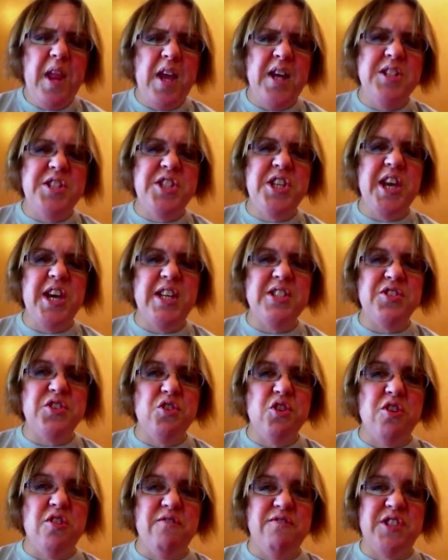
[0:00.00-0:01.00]
And she has
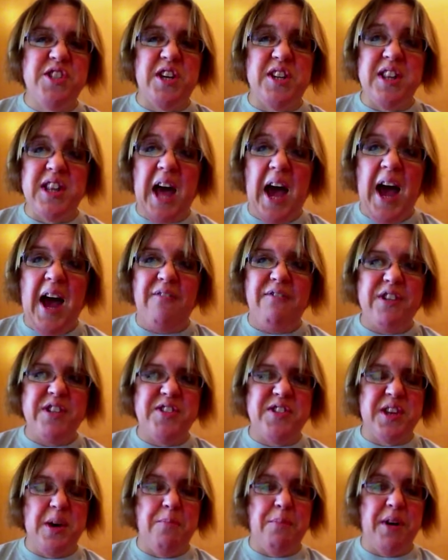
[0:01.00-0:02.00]
nerve to laugh at
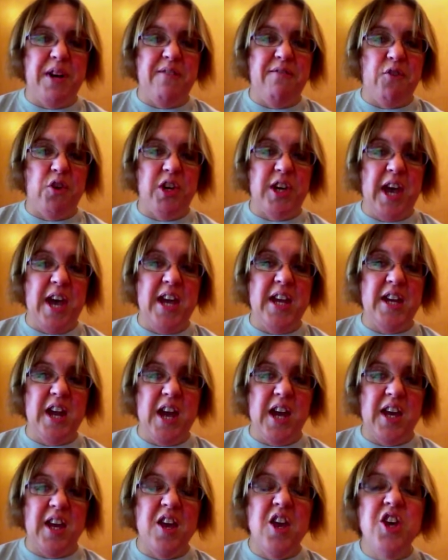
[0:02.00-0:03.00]
somebody for
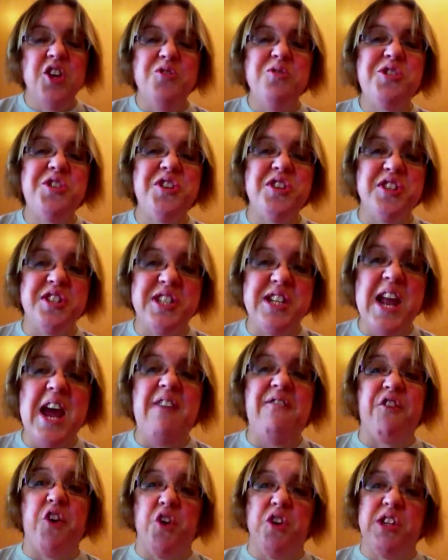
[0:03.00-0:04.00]
gaining. You should
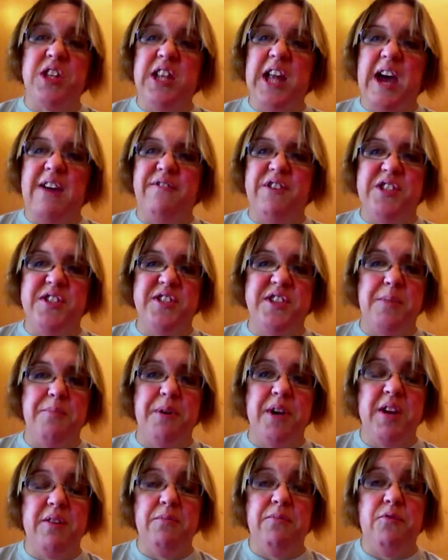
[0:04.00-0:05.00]
never laugh at
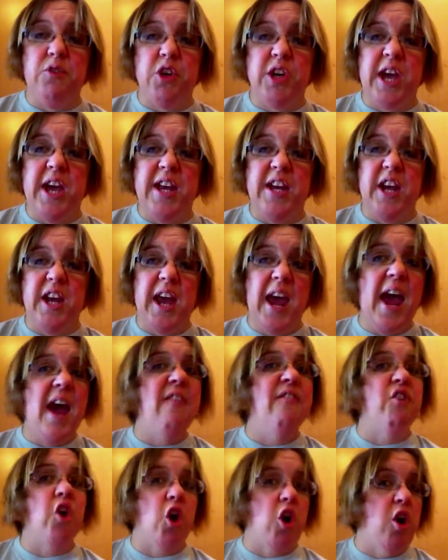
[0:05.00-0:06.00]
somebody for gaining.
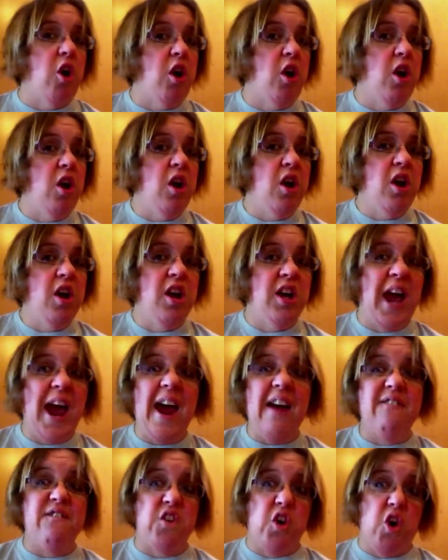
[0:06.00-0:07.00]
Ever.
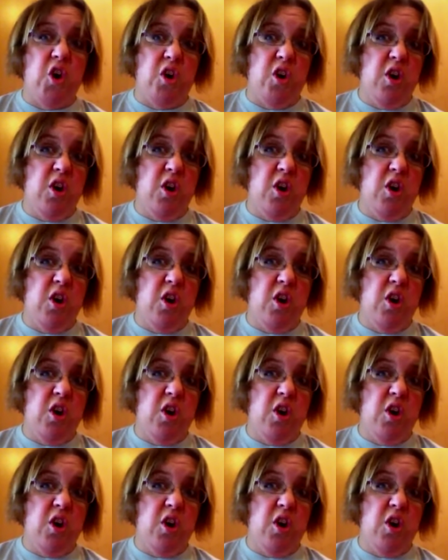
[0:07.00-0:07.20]
Ever.